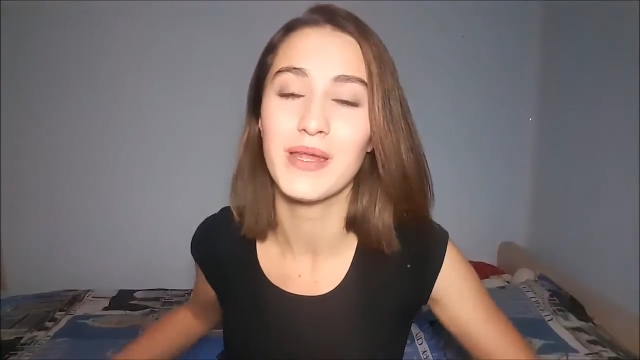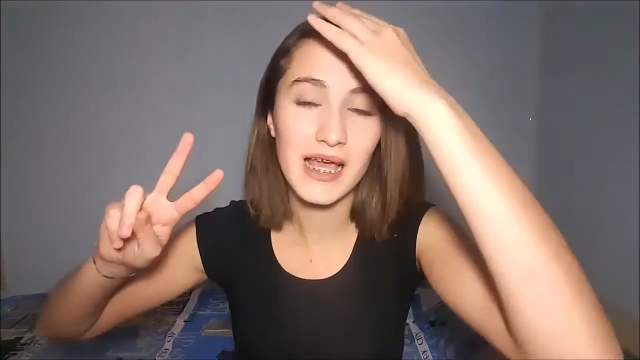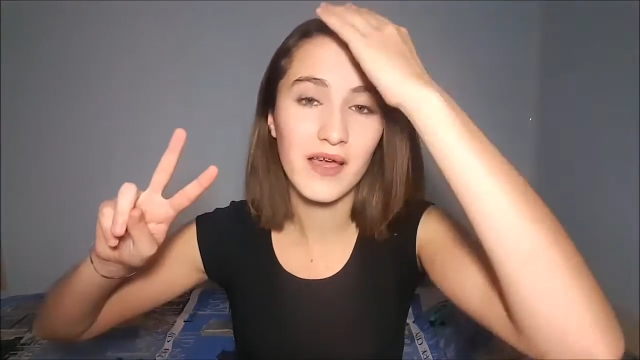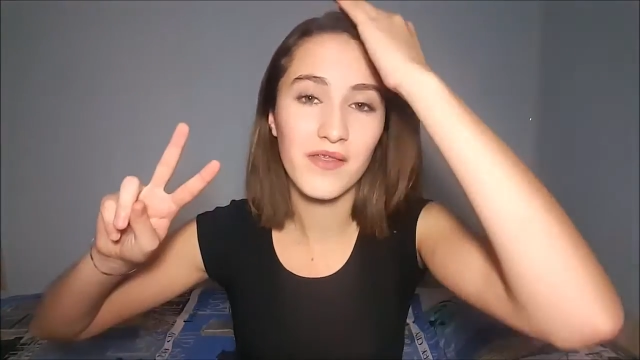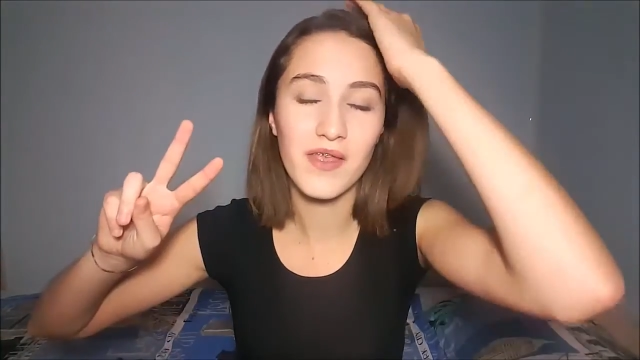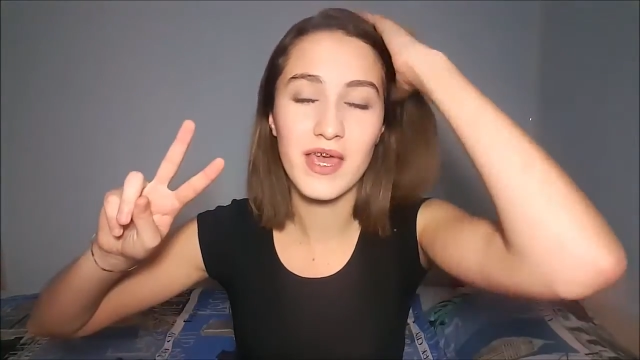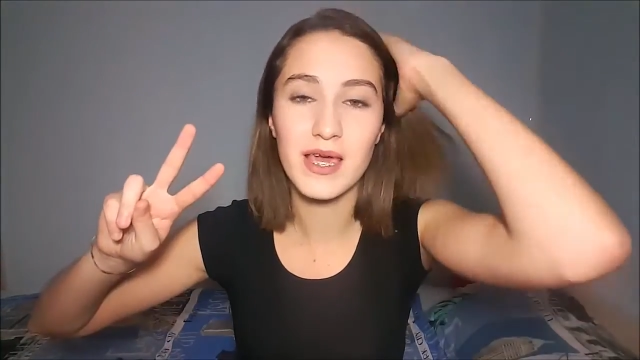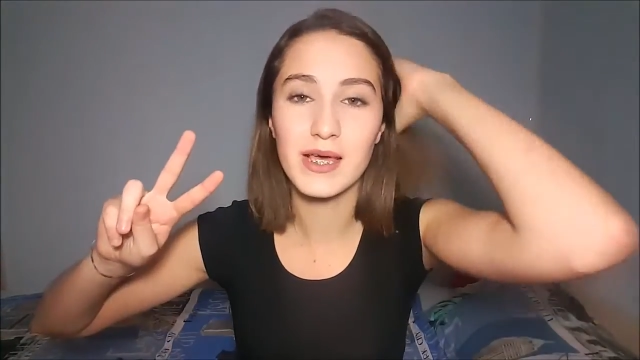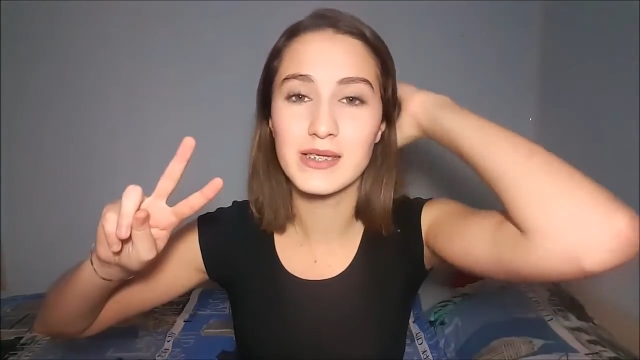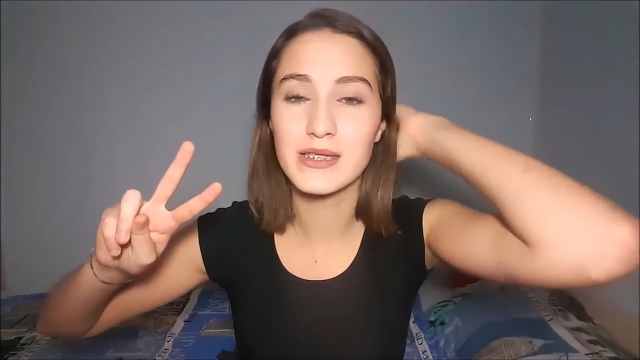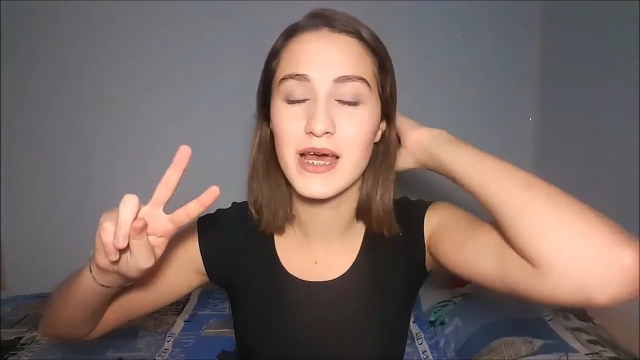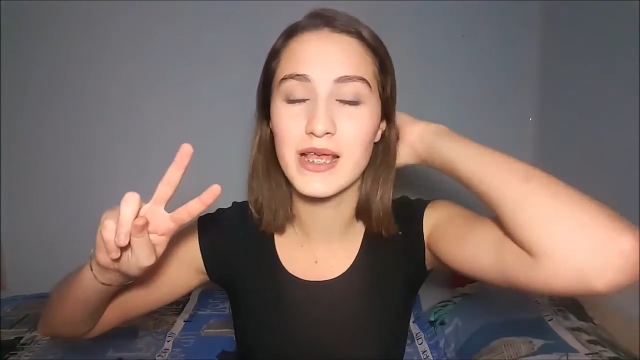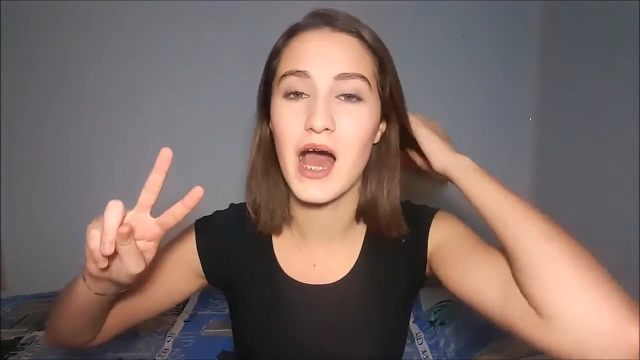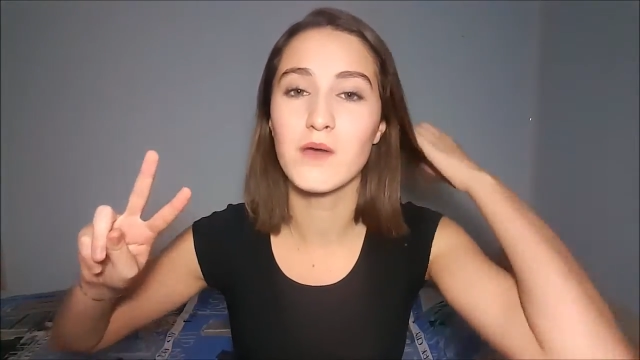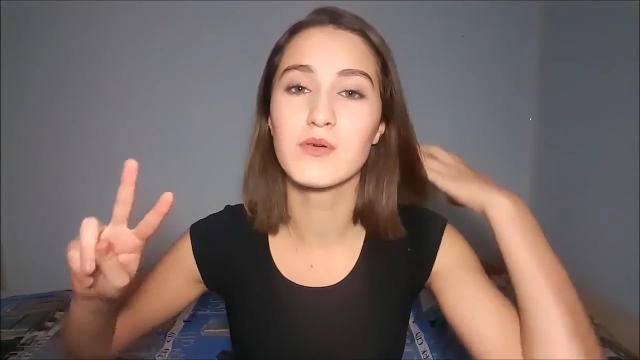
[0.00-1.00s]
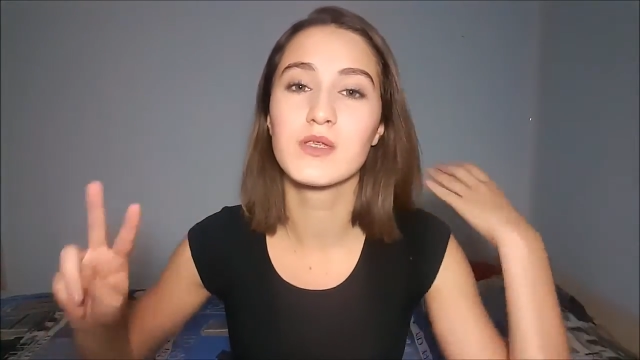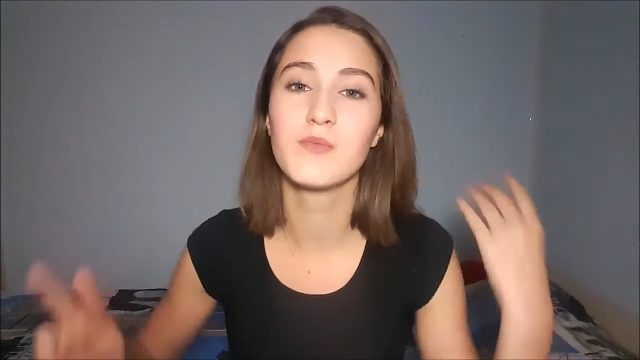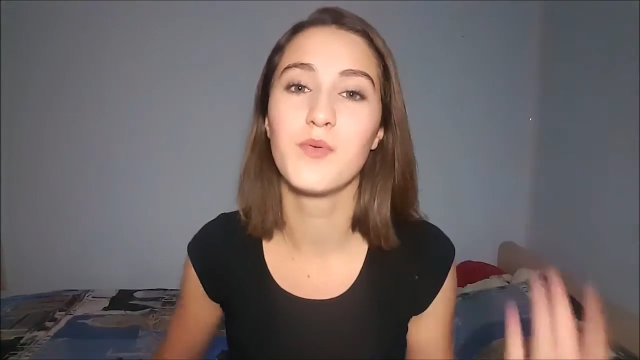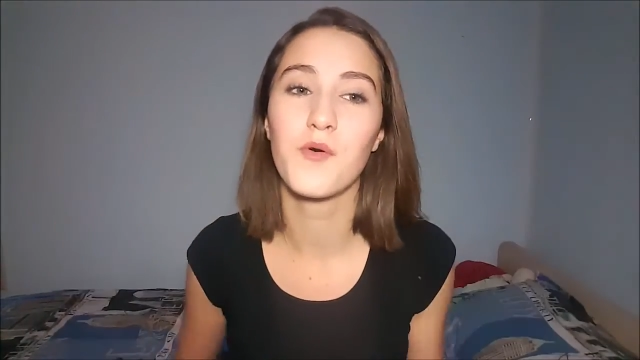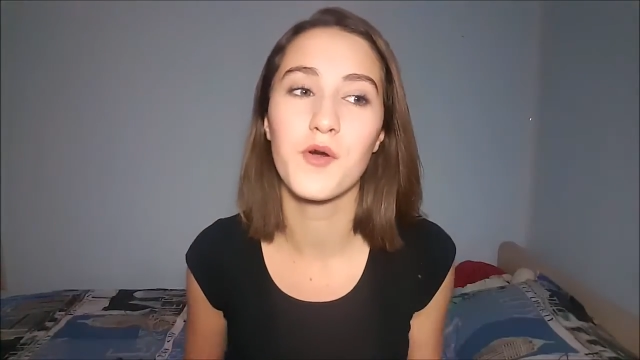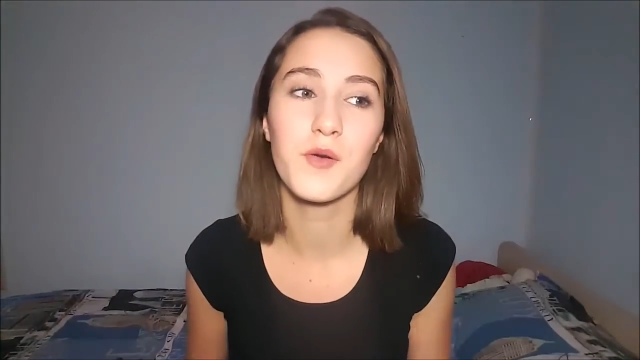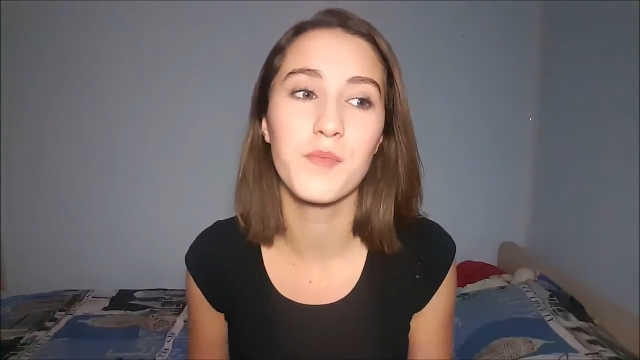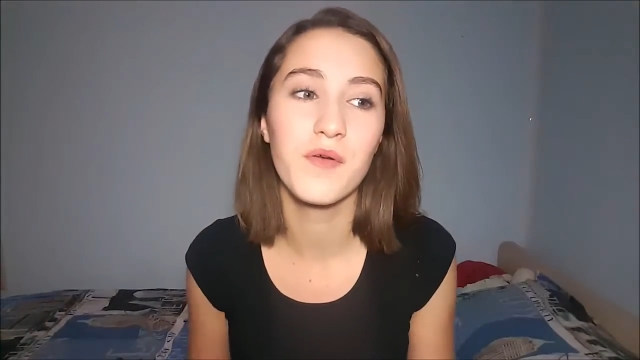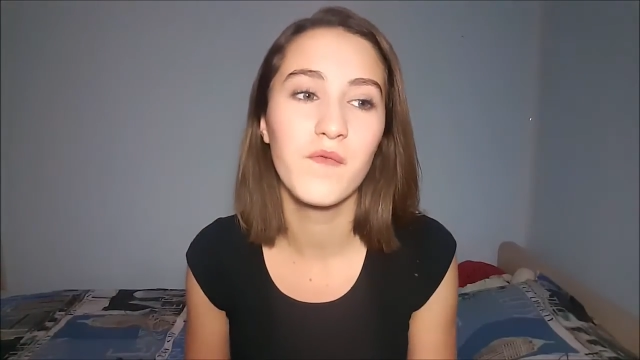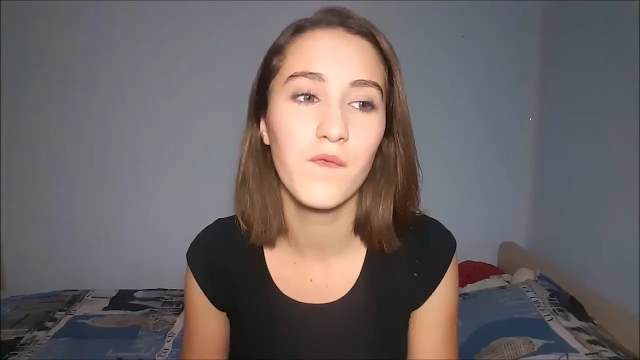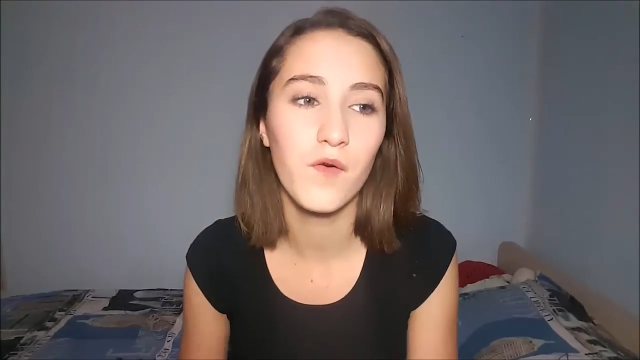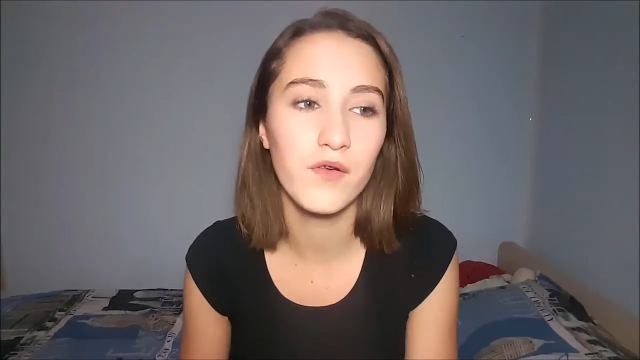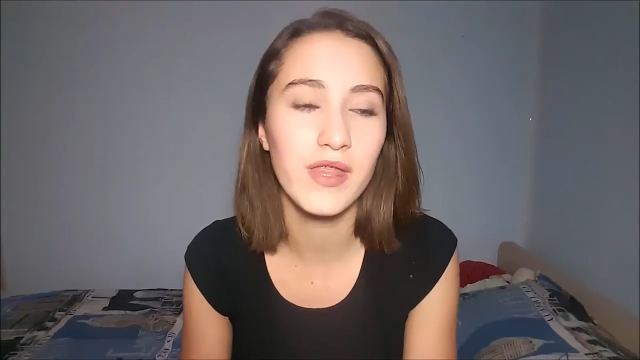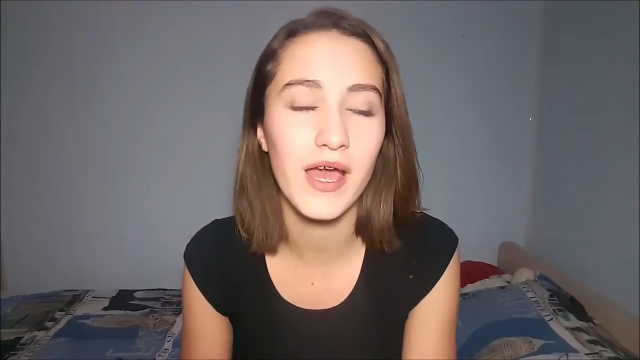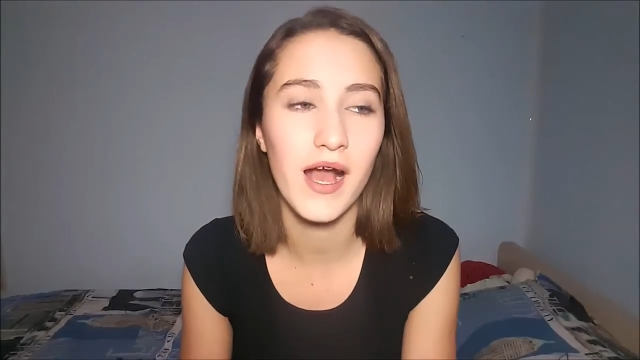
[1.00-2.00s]
Second thing is that I was born
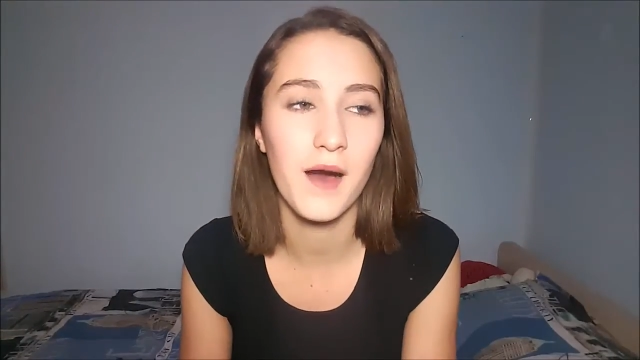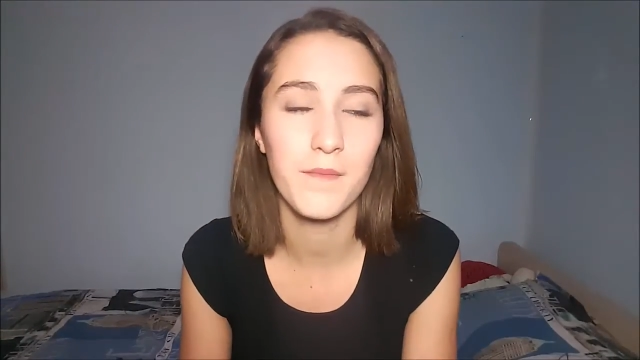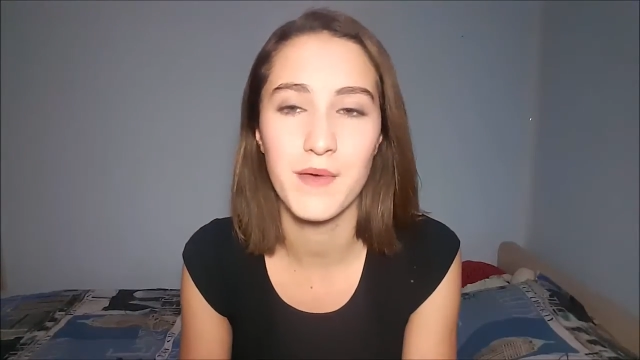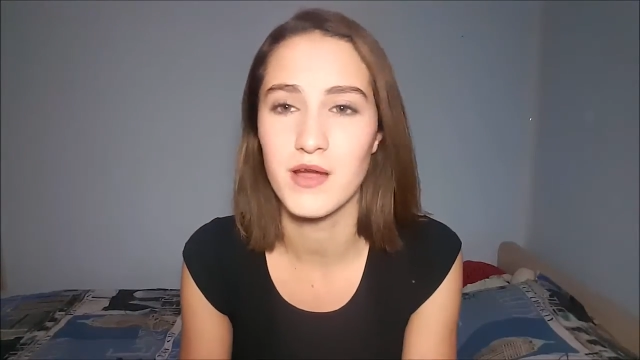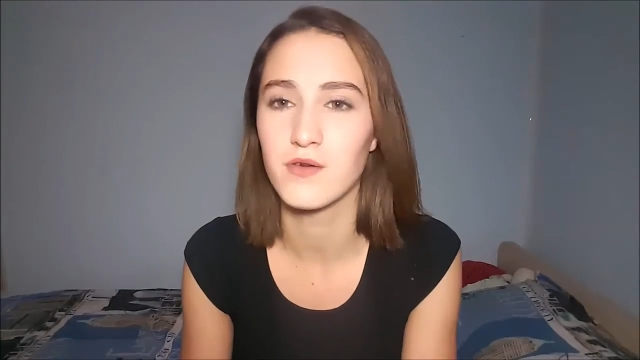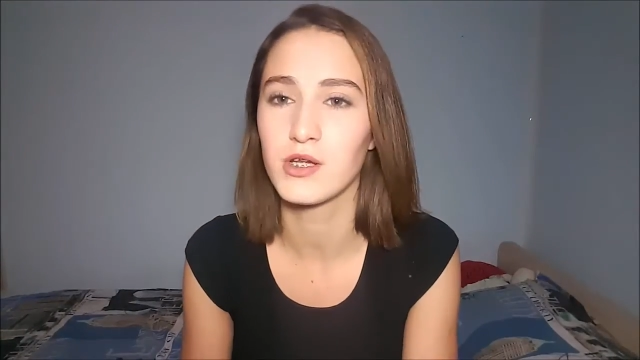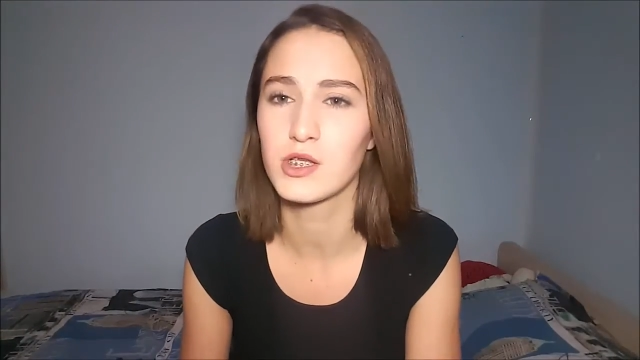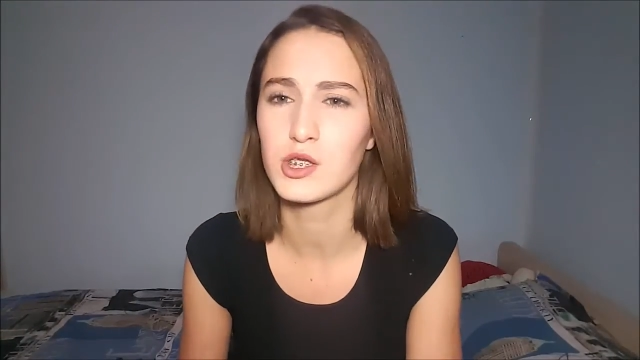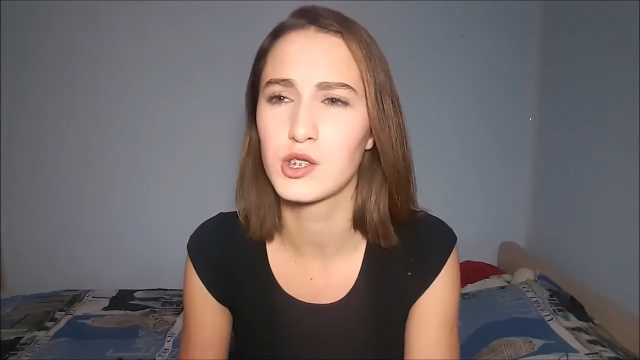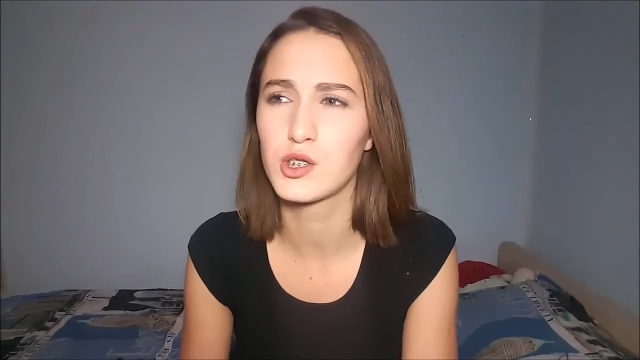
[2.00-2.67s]
before they got married,